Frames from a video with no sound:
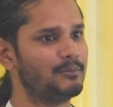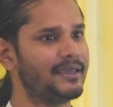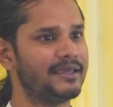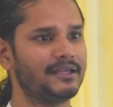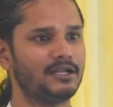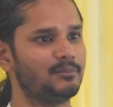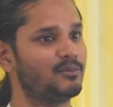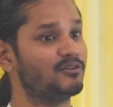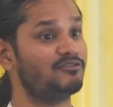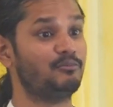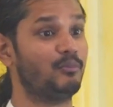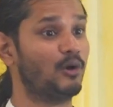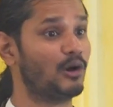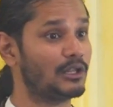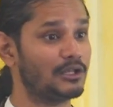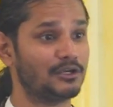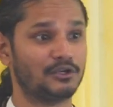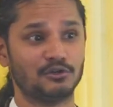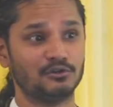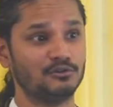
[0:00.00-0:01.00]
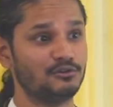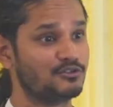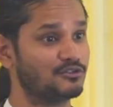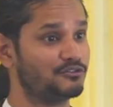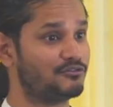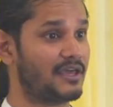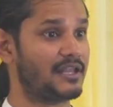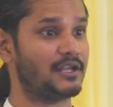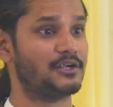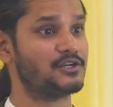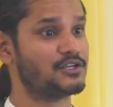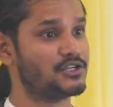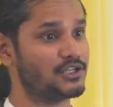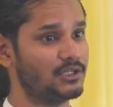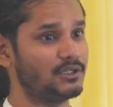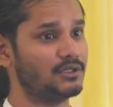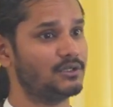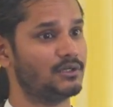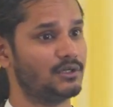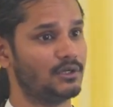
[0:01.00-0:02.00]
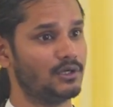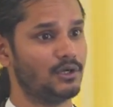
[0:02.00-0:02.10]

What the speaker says: made up of molecules of energy.